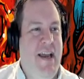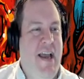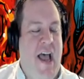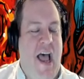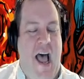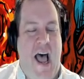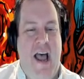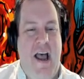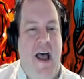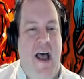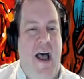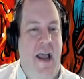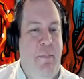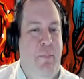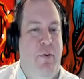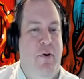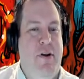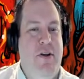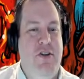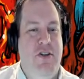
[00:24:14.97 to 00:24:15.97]
I, I
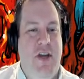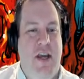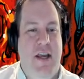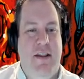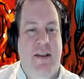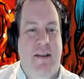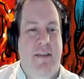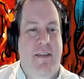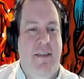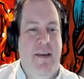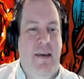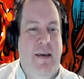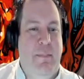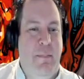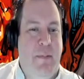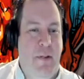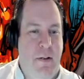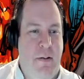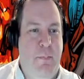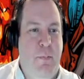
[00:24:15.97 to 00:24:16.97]
appreciate the theme.
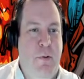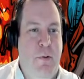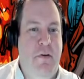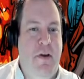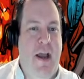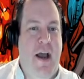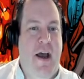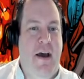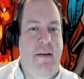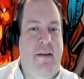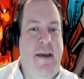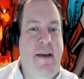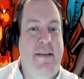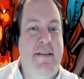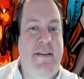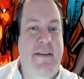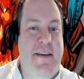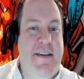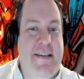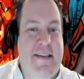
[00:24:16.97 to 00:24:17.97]
Moving on, next
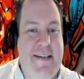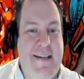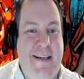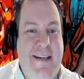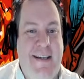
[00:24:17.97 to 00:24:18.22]
list.